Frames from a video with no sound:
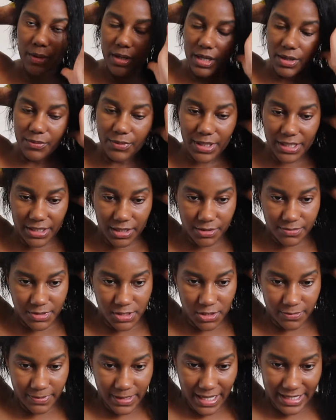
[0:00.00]
when it
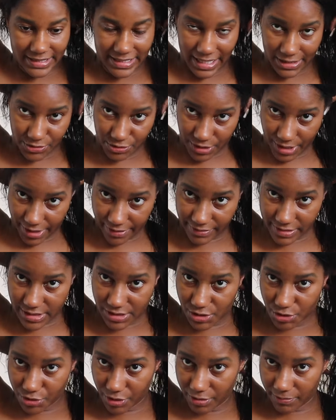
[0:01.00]
comes to applying the actual
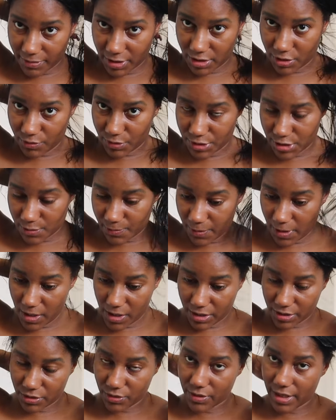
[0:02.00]
keratin treatment, you want to
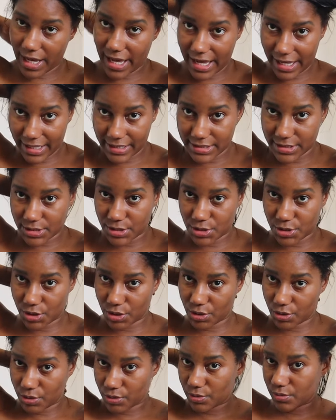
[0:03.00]
part your hair
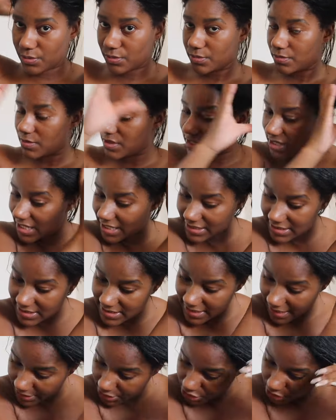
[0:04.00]
into thin
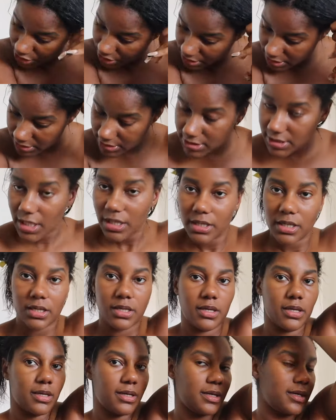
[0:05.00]
sections
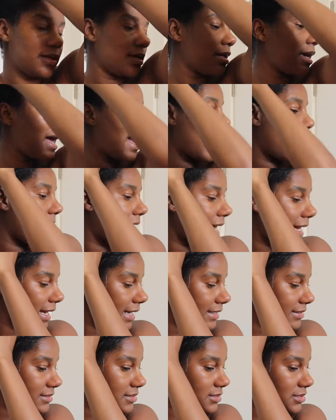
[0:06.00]

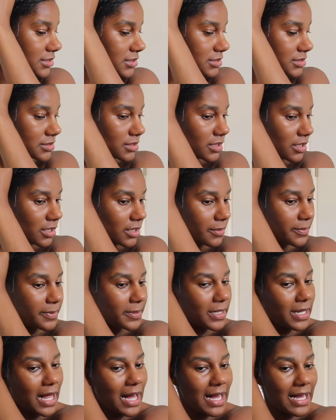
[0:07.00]
and
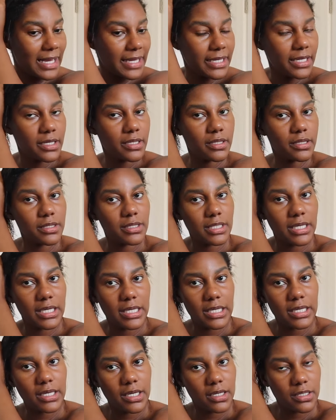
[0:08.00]
apply
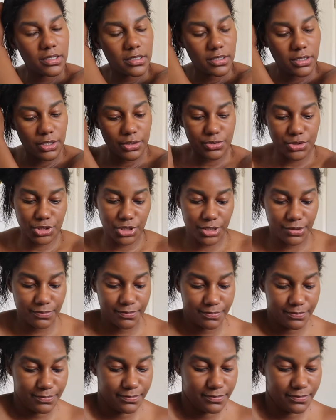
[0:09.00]
the lotion.